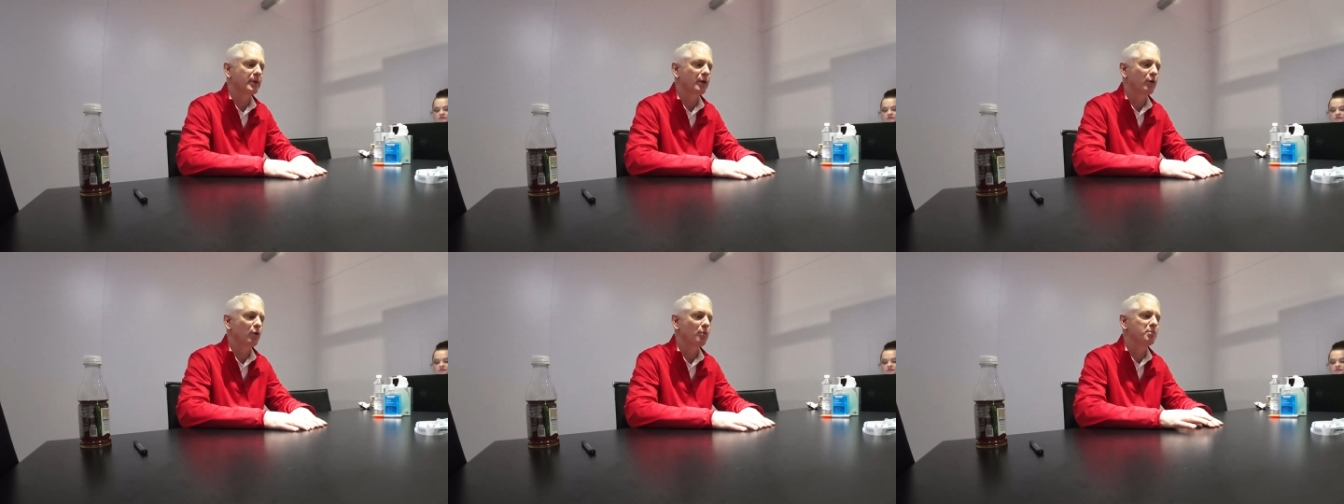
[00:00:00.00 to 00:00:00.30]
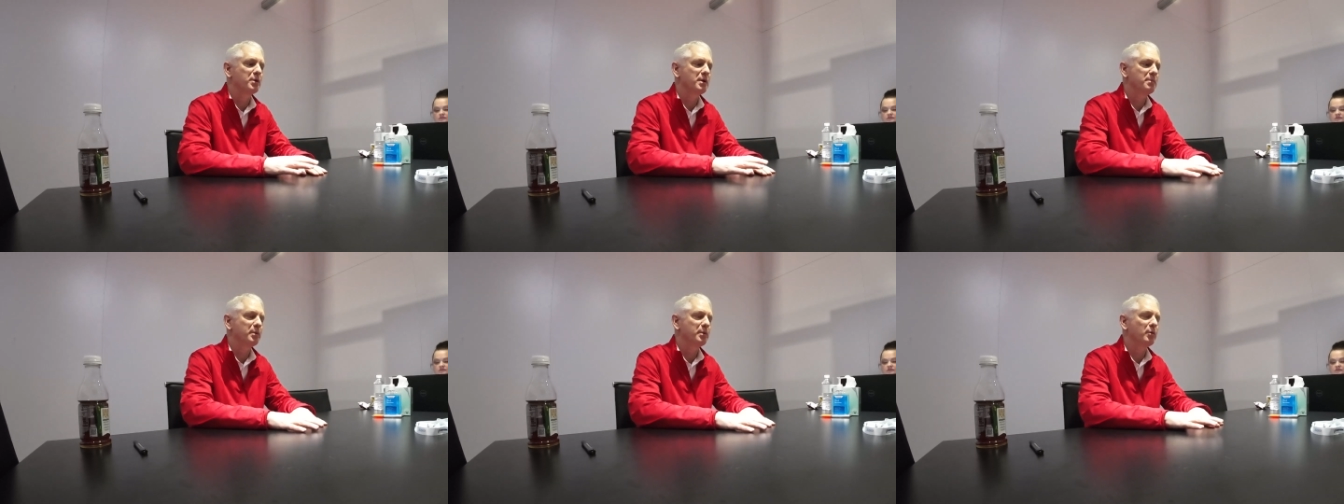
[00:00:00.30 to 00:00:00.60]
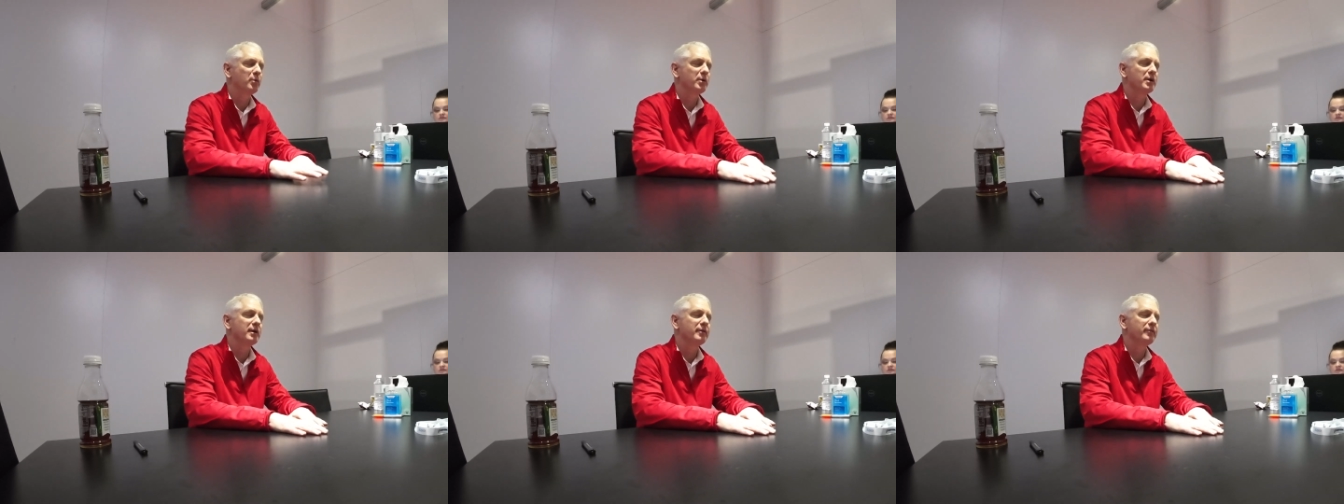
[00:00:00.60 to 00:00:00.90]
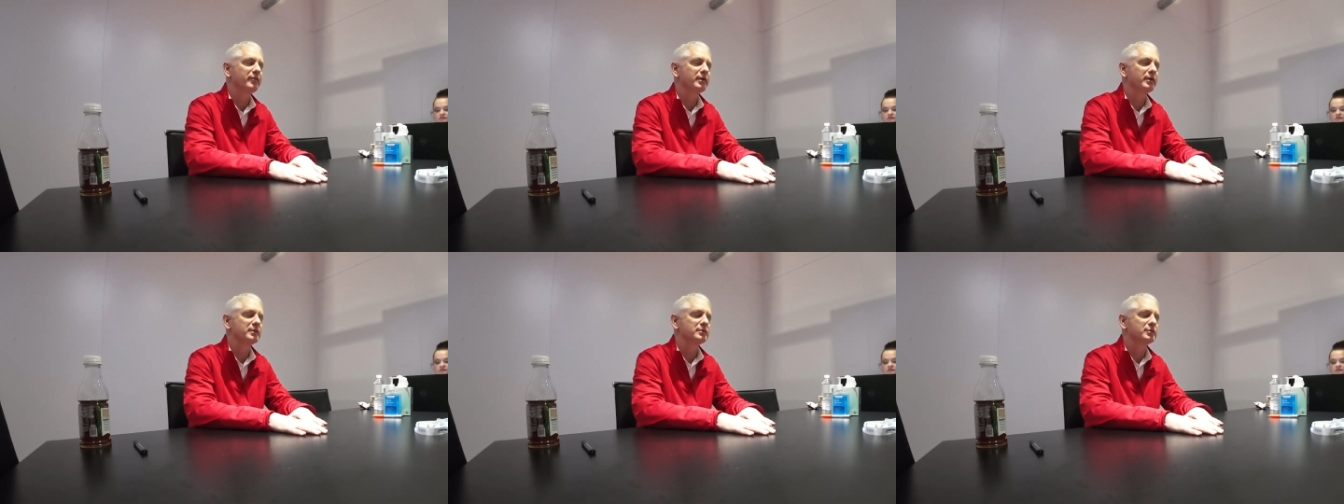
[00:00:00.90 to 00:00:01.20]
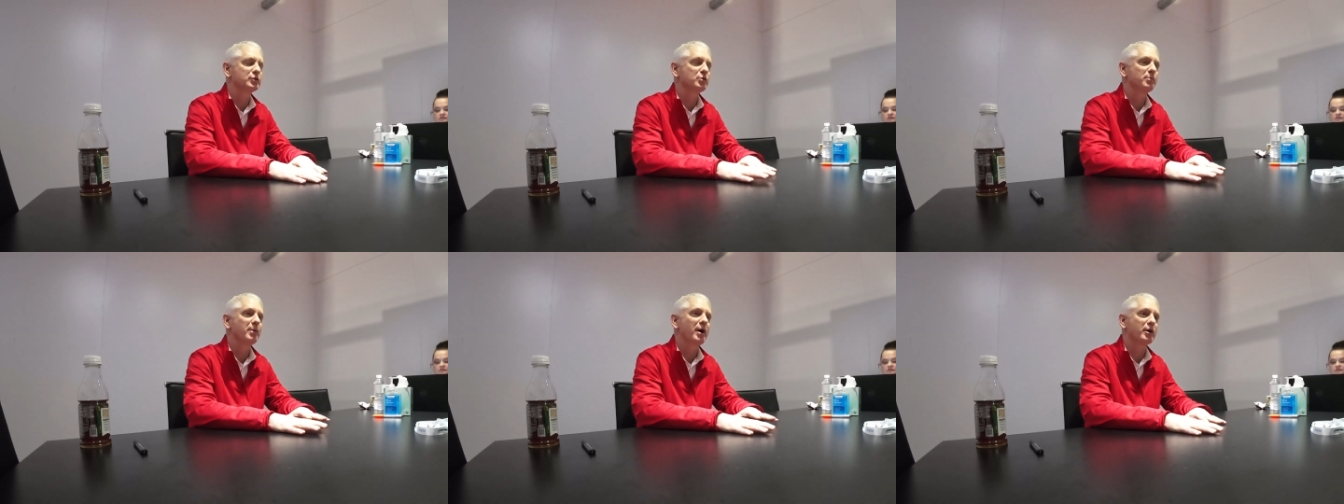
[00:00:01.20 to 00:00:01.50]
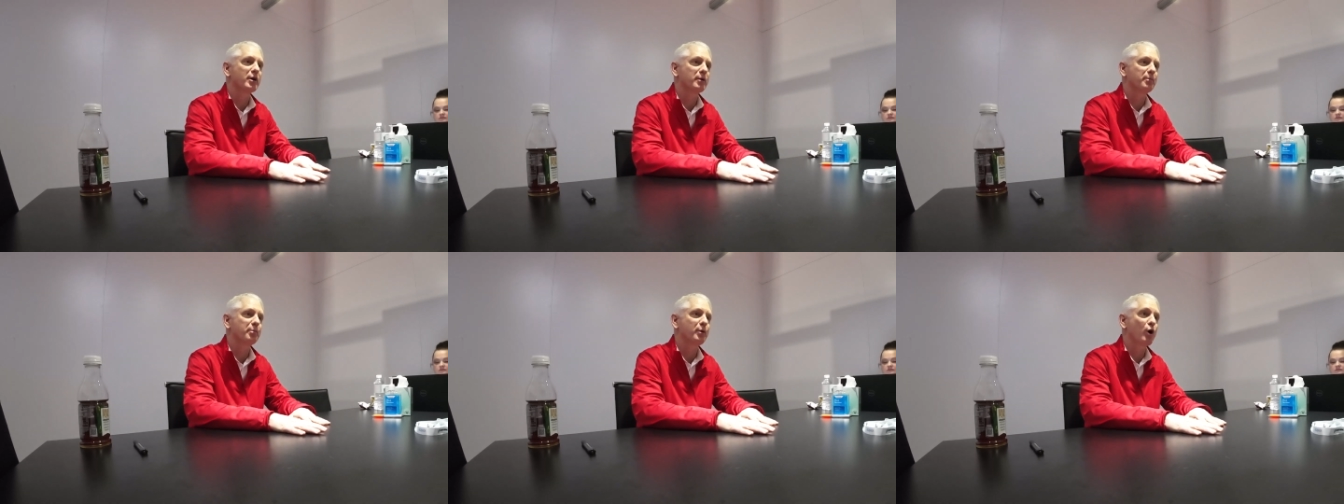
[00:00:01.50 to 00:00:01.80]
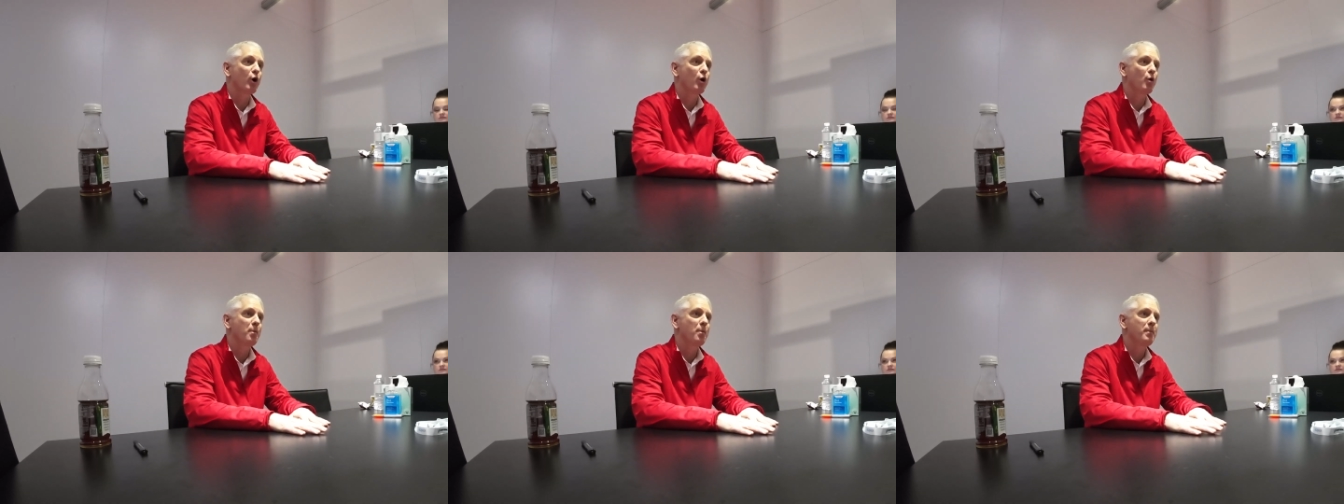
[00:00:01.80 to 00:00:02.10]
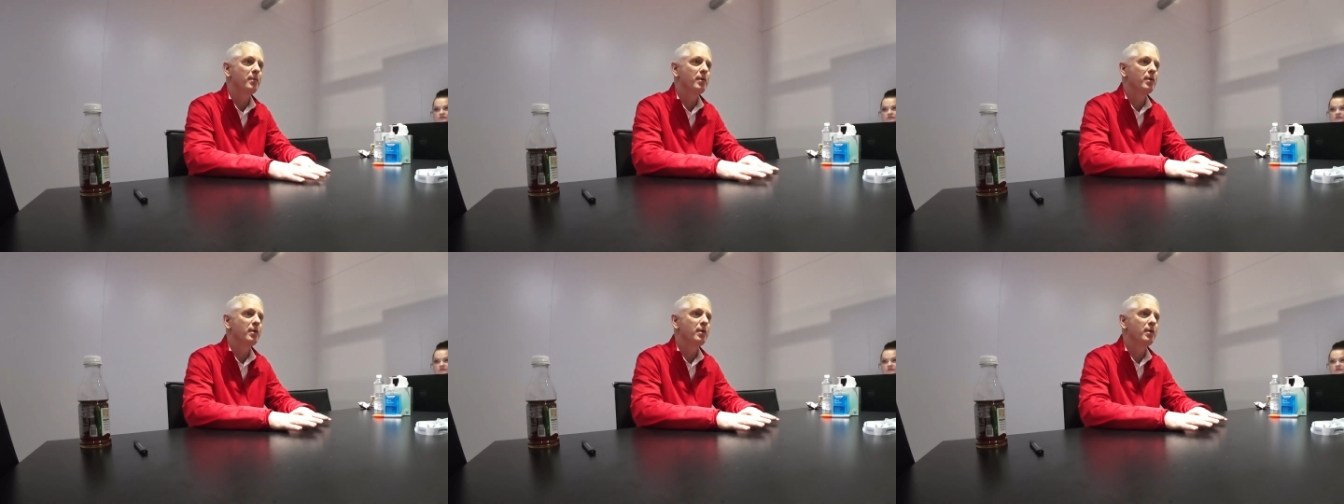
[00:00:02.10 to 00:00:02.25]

at Home Depot we have Schumacher Pro.